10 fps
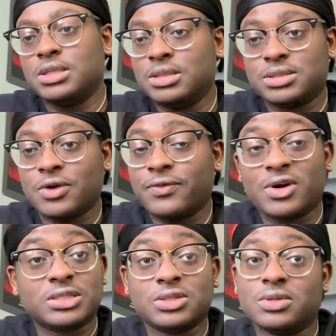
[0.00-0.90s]
so far
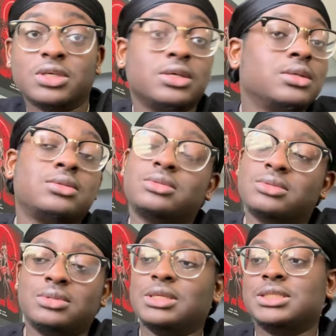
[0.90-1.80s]
so good.
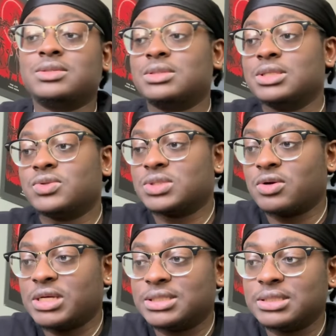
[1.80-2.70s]
This this was a
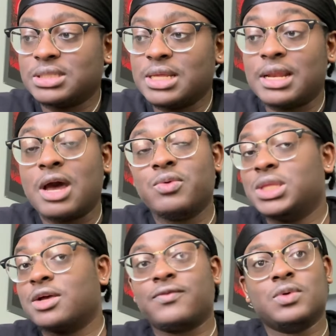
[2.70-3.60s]
great season, and now we
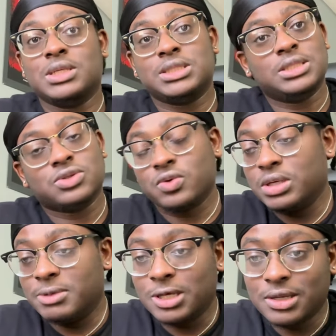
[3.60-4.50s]
looking forward to season three,
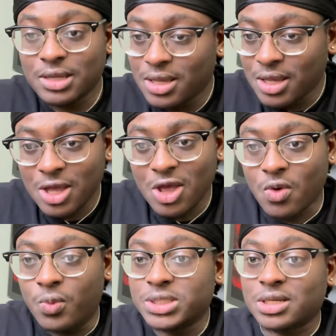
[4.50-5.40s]
man.
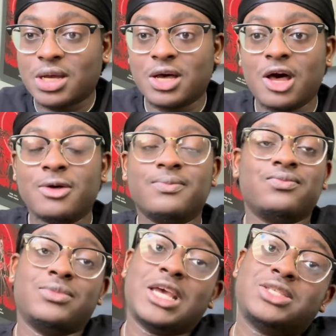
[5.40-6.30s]
Winter Cup,
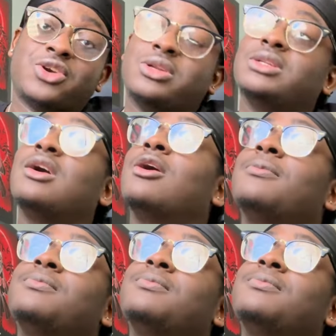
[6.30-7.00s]
they turning up.